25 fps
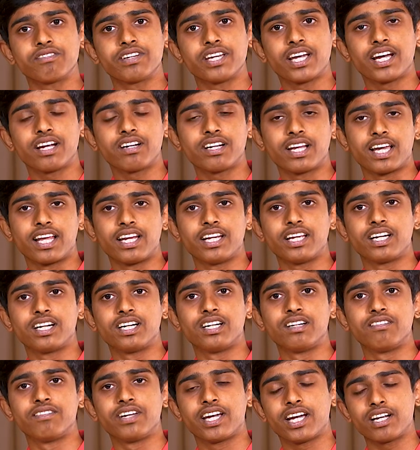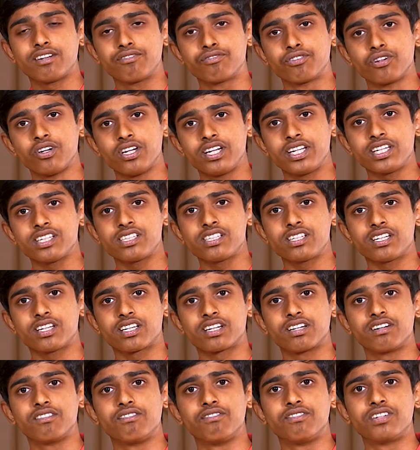we had full test,
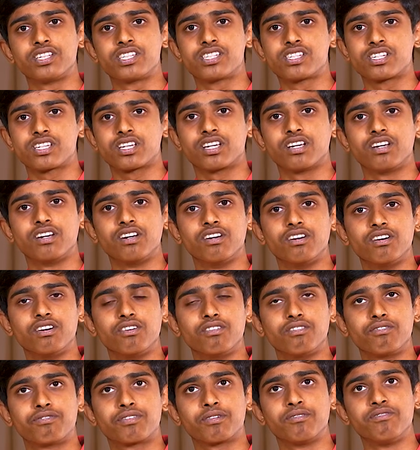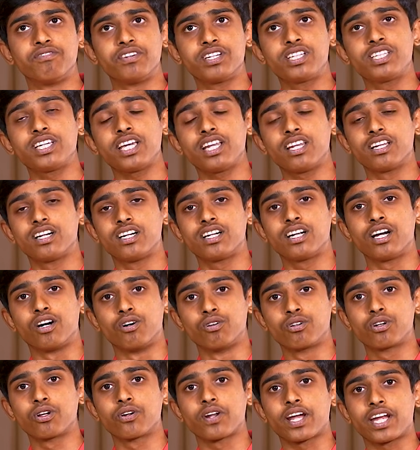from which I learned how
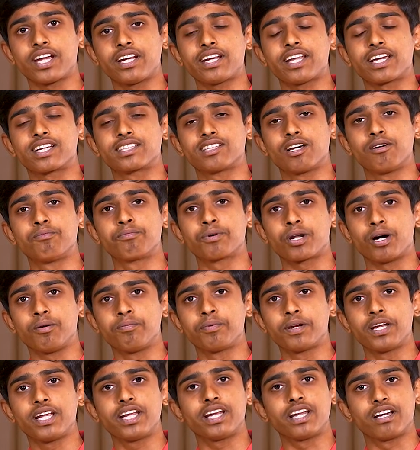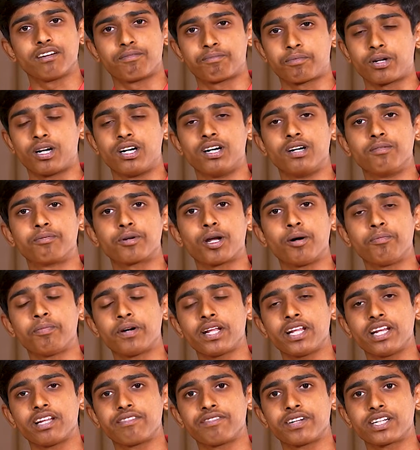to write exam properly
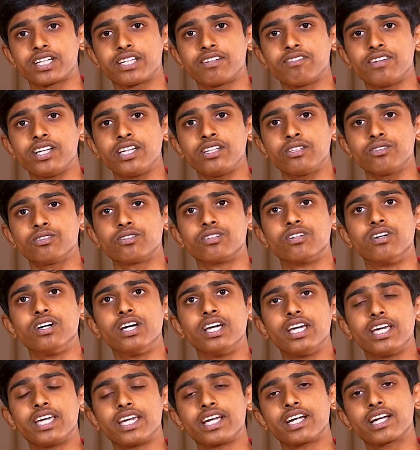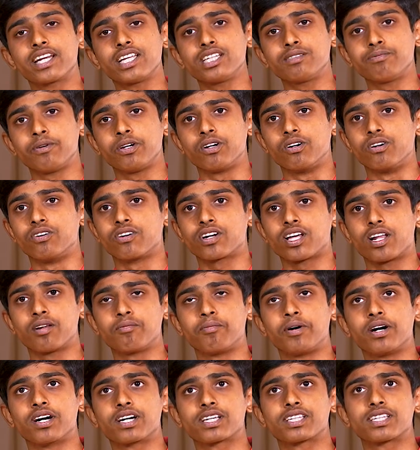and effectively to increase my overall
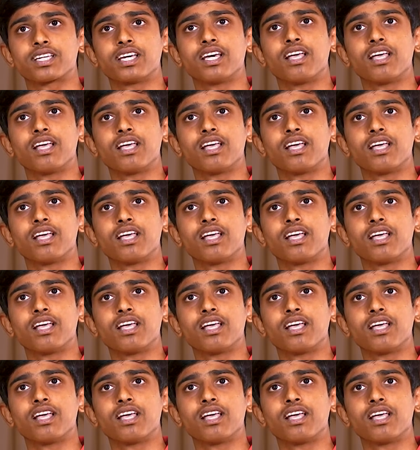marks.